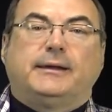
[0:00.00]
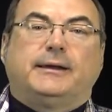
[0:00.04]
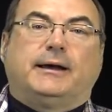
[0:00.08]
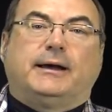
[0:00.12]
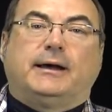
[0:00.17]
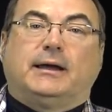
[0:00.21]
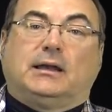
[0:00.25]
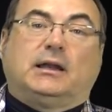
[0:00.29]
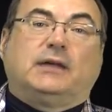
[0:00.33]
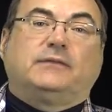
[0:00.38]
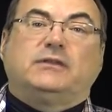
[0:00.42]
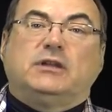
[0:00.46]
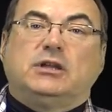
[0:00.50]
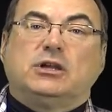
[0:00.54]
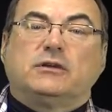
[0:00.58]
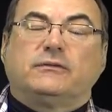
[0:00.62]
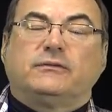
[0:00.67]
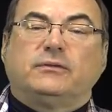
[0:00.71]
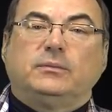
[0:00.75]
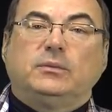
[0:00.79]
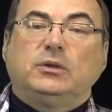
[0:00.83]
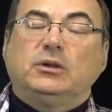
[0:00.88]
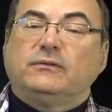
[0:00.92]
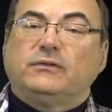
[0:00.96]
I'd love to hear
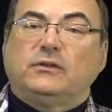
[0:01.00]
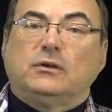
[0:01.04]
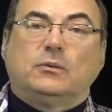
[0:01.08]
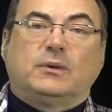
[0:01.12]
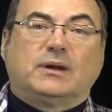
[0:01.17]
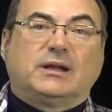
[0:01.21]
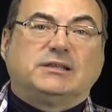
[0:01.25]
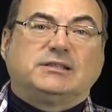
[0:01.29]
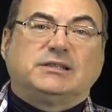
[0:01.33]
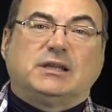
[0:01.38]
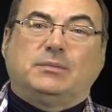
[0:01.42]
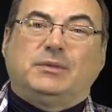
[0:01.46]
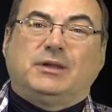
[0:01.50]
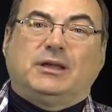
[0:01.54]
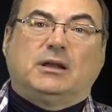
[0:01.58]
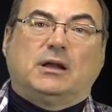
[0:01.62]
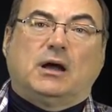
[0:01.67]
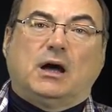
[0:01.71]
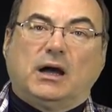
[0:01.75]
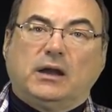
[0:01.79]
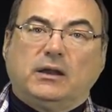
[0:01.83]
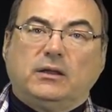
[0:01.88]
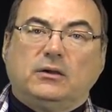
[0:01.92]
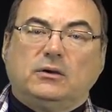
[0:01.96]
from you. If you want to send me an
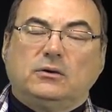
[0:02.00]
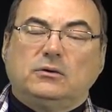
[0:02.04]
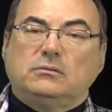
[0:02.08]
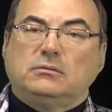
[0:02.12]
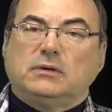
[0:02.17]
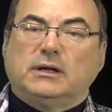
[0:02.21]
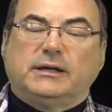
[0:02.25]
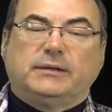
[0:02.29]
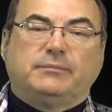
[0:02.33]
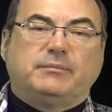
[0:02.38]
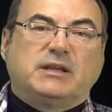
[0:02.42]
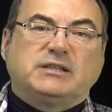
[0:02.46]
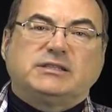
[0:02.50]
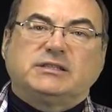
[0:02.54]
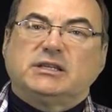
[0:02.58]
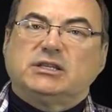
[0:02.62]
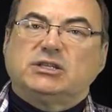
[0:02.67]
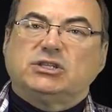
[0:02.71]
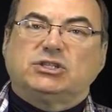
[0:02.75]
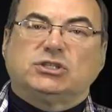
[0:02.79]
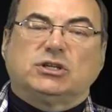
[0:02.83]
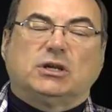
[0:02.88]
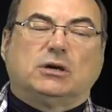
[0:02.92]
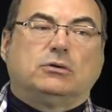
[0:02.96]
audio uh,
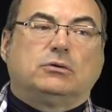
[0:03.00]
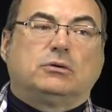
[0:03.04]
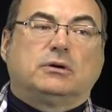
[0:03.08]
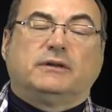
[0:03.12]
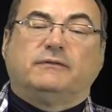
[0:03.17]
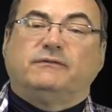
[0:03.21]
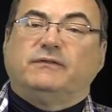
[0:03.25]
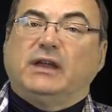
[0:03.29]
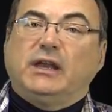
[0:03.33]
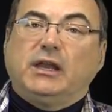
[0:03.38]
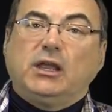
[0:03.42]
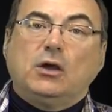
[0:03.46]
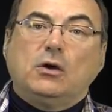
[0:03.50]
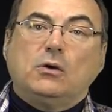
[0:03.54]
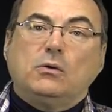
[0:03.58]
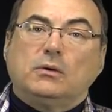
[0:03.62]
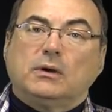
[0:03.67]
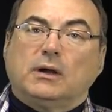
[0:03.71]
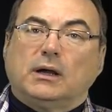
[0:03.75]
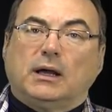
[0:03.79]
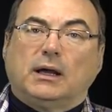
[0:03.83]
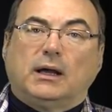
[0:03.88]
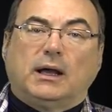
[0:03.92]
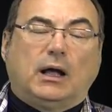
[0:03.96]
message or a video,
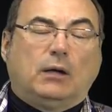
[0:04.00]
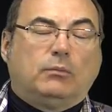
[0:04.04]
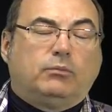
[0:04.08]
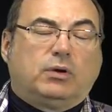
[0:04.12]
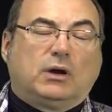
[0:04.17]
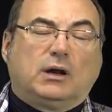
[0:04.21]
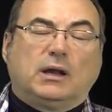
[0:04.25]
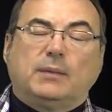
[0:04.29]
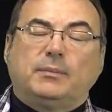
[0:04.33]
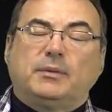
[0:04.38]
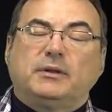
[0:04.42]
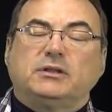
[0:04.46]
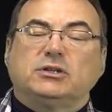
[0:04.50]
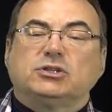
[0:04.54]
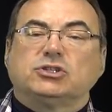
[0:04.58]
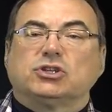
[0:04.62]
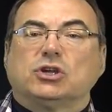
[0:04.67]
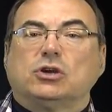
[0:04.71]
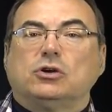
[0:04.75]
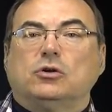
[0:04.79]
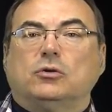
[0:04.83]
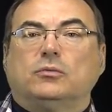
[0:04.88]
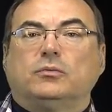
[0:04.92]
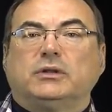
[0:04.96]
uh, I'll put it up on the
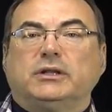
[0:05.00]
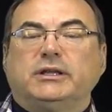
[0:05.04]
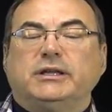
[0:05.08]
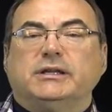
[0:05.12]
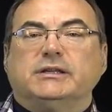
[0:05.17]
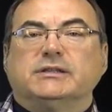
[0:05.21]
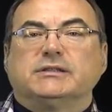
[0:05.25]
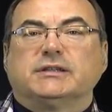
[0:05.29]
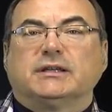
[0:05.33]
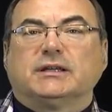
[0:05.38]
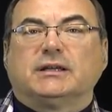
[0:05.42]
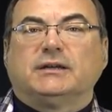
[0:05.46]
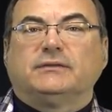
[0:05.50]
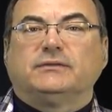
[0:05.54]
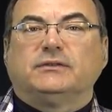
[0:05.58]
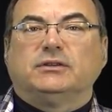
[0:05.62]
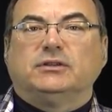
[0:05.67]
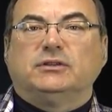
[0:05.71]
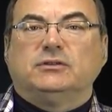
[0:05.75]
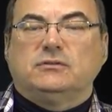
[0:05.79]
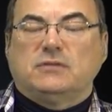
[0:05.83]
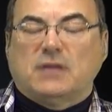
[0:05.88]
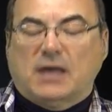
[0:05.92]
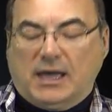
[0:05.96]
show, please. I'd love to
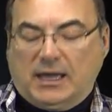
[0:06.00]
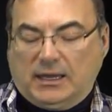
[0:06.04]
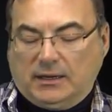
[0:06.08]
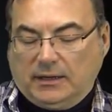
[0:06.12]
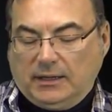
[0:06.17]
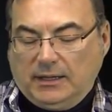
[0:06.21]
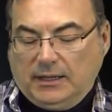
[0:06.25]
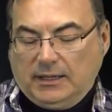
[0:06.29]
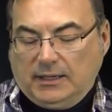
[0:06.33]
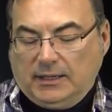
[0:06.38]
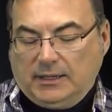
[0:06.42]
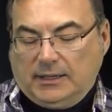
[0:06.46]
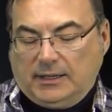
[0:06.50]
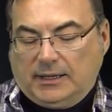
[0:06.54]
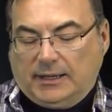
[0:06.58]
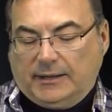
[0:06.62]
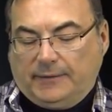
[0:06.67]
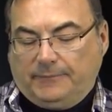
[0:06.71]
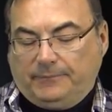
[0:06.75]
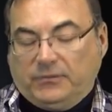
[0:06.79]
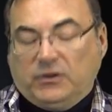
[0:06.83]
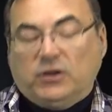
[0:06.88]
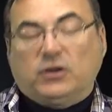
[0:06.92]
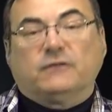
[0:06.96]
do that.
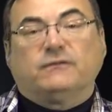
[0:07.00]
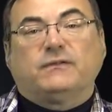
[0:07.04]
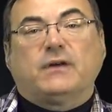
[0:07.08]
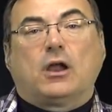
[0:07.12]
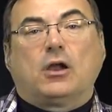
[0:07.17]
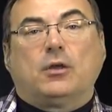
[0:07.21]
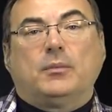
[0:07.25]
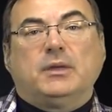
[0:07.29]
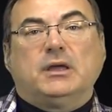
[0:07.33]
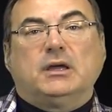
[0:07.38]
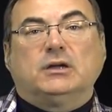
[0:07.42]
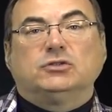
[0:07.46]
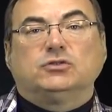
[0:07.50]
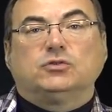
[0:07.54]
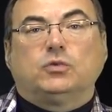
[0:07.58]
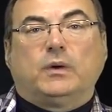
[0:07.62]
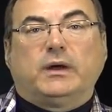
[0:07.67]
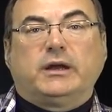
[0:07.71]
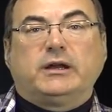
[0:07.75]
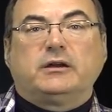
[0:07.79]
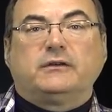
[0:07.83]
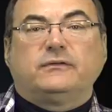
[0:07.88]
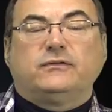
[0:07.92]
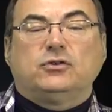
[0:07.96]
Um, you can follow me on
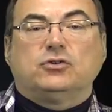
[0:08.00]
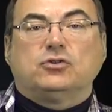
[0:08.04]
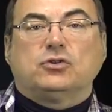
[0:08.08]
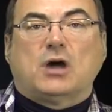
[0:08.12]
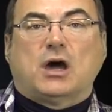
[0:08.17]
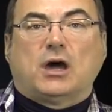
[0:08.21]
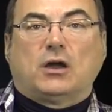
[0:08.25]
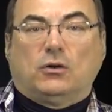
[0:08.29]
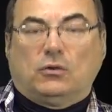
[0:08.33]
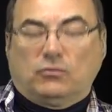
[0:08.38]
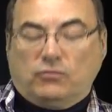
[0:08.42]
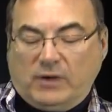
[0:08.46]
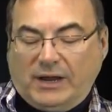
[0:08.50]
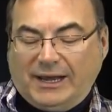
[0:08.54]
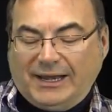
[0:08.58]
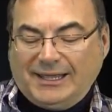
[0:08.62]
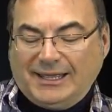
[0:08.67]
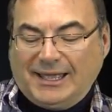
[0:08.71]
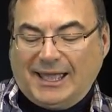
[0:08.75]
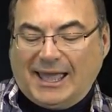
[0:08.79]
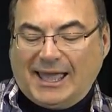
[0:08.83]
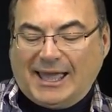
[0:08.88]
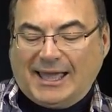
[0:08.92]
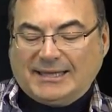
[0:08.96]
Twitter if you're not
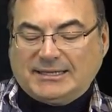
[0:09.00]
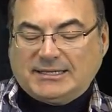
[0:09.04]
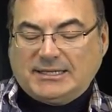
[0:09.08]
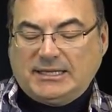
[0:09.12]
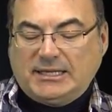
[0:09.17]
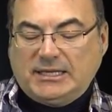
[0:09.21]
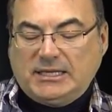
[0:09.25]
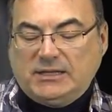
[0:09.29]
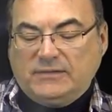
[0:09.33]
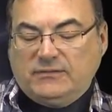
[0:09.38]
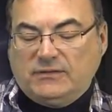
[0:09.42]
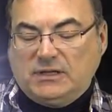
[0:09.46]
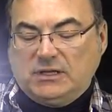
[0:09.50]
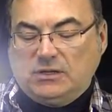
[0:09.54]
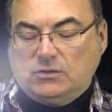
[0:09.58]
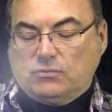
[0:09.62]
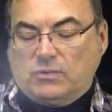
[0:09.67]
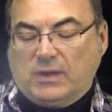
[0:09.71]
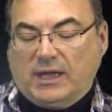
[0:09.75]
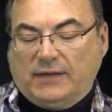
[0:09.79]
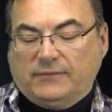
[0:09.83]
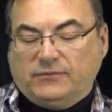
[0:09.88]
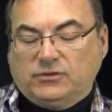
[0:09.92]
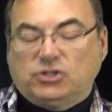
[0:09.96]
already at
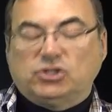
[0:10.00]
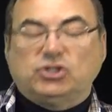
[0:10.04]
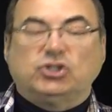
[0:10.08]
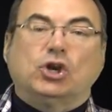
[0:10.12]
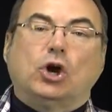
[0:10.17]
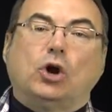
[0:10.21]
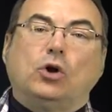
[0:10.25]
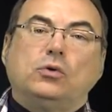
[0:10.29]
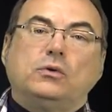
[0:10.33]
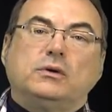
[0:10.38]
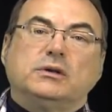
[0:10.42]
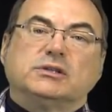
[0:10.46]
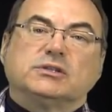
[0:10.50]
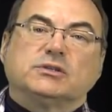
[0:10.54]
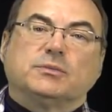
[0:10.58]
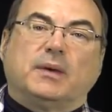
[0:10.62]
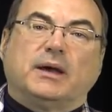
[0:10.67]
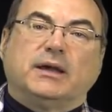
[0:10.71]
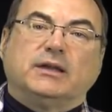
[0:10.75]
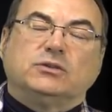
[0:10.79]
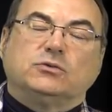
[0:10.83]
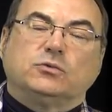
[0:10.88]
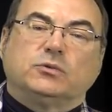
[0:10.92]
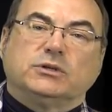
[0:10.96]
EVRevShow is
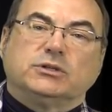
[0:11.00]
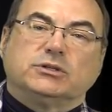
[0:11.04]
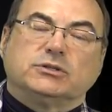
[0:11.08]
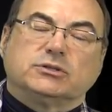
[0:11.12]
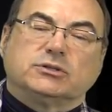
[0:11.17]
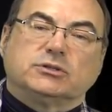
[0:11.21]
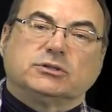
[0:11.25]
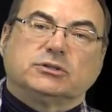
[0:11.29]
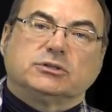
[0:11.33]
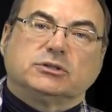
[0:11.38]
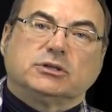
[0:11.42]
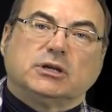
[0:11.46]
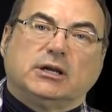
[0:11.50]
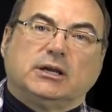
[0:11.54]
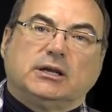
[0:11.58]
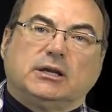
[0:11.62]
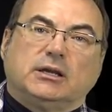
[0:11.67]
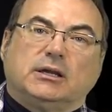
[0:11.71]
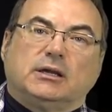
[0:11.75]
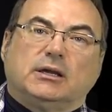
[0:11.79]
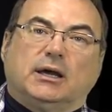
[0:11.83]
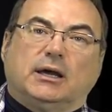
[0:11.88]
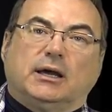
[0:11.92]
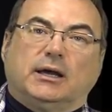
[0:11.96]
my Twitter
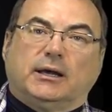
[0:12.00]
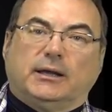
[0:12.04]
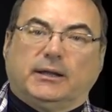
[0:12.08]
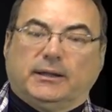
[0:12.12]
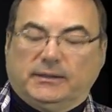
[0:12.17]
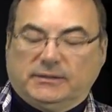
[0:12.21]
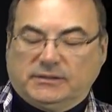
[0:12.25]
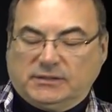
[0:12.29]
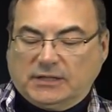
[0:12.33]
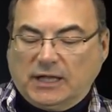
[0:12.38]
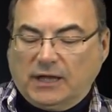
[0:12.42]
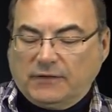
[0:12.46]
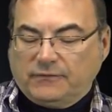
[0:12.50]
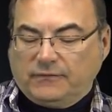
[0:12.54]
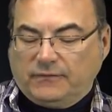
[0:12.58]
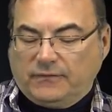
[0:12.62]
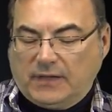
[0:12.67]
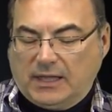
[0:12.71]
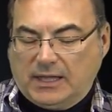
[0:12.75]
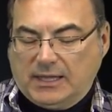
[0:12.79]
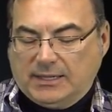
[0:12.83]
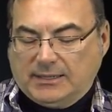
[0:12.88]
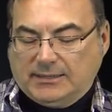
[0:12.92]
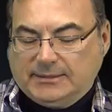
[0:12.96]
uh, stuff,
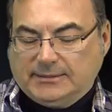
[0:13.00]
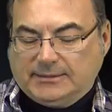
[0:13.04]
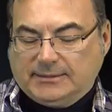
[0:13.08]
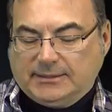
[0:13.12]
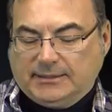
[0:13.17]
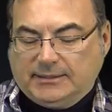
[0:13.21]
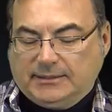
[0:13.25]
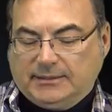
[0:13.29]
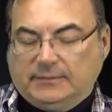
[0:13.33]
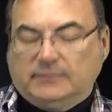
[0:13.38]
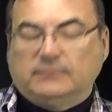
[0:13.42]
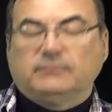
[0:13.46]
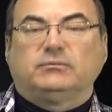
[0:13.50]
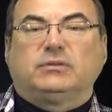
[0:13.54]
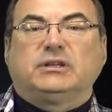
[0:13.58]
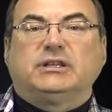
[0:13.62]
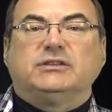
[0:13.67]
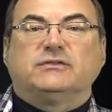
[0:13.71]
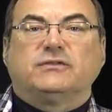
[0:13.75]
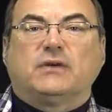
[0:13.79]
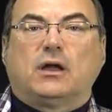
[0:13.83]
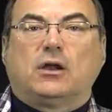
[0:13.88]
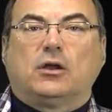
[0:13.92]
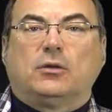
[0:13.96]
and uh,
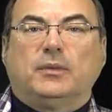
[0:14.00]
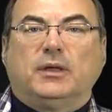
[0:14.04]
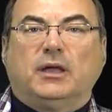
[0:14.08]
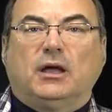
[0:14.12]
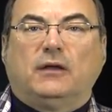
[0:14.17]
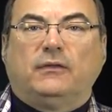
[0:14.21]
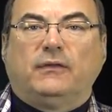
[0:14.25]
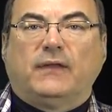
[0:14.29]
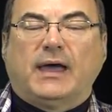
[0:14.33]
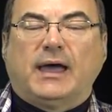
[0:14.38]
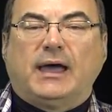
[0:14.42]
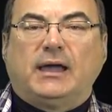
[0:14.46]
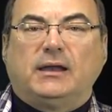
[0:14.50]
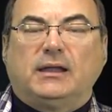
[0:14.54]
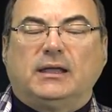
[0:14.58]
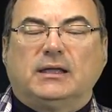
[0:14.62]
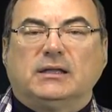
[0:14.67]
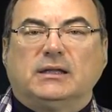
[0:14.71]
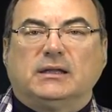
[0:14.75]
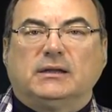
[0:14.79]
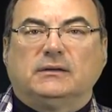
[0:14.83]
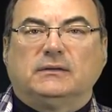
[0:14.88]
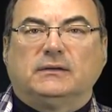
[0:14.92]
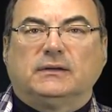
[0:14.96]
please follow me on that
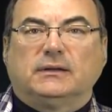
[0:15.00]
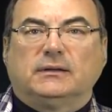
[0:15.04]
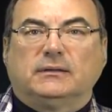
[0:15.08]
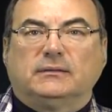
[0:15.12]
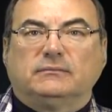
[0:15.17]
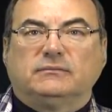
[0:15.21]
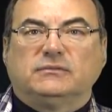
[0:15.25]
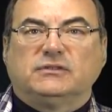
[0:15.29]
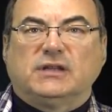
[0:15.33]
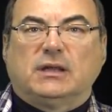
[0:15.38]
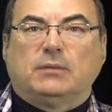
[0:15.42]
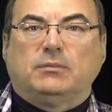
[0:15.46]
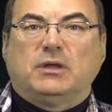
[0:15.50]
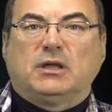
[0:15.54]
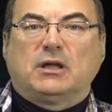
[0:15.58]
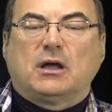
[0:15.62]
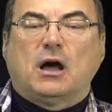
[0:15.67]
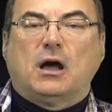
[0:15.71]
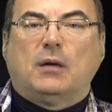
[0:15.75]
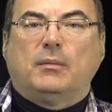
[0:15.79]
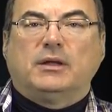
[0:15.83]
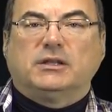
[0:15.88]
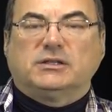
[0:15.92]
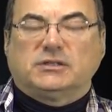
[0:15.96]
and uh, send me
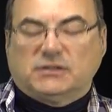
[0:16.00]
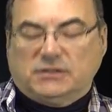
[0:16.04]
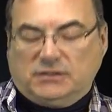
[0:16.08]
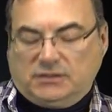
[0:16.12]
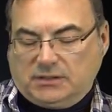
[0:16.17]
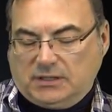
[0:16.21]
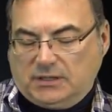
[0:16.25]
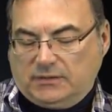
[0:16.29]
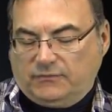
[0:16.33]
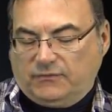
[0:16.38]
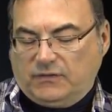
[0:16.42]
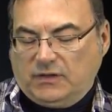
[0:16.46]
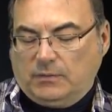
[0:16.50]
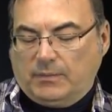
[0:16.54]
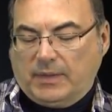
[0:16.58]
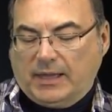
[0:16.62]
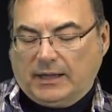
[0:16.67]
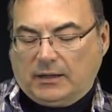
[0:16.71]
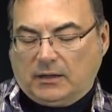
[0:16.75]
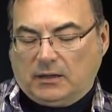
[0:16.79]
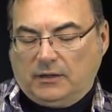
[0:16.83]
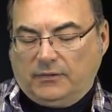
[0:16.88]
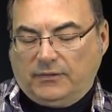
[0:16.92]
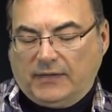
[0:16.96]
comments and
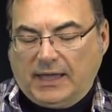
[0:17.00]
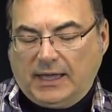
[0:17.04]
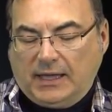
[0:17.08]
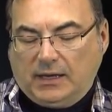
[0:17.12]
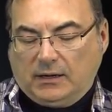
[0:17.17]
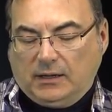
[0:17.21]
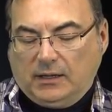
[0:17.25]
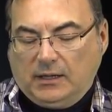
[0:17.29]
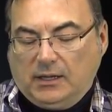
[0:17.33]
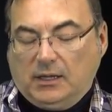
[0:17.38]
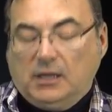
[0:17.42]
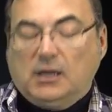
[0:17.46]
feedback on that.